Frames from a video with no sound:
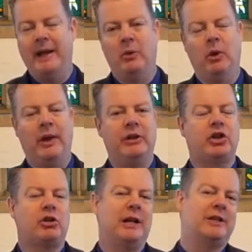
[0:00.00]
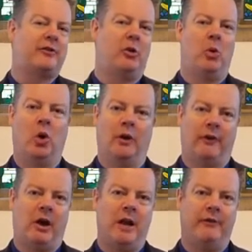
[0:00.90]
that will then transform all of
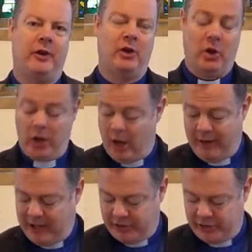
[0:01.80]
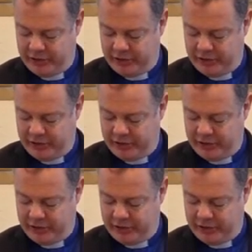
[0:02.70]
life and our actions